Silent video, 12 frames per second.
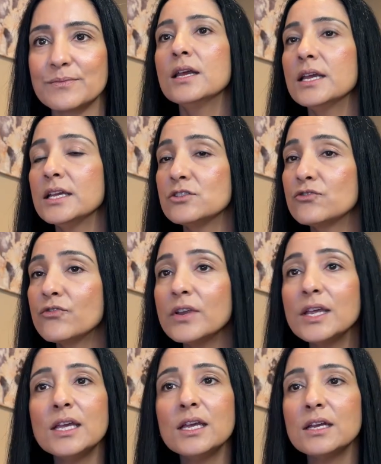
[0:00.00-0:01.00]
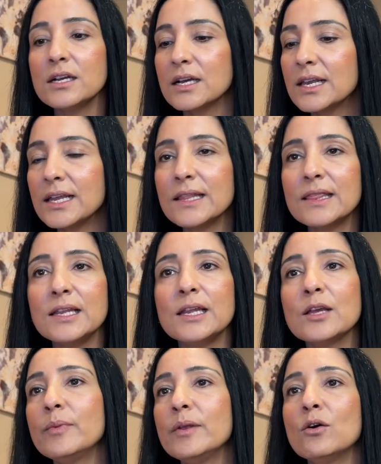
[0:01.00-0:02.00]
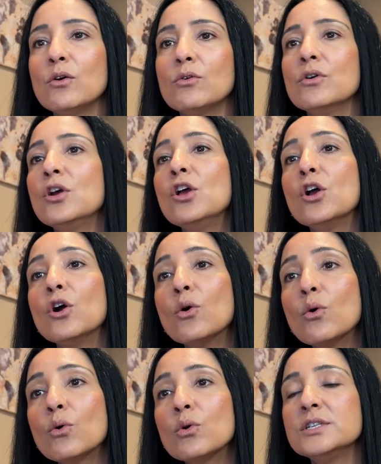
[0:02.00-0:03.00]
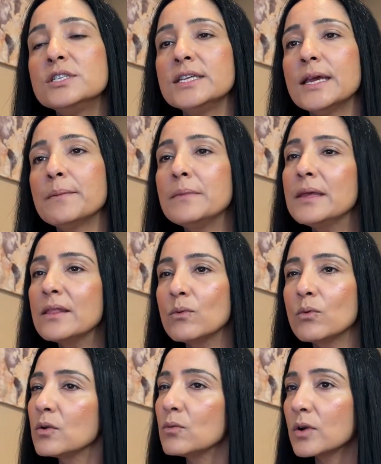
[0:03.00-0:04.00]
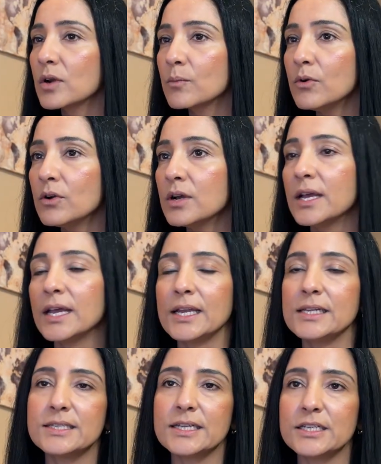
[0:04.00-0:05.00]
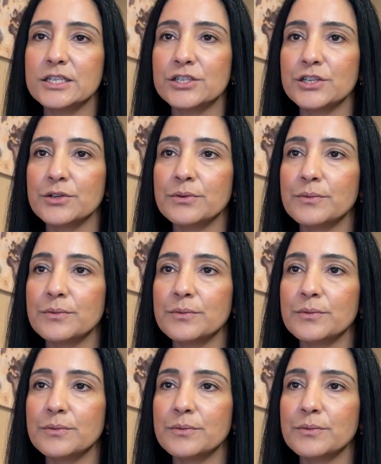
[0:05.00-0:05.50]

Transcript: It's free. Click the link below or DM me the word workbook and I'll send it to you.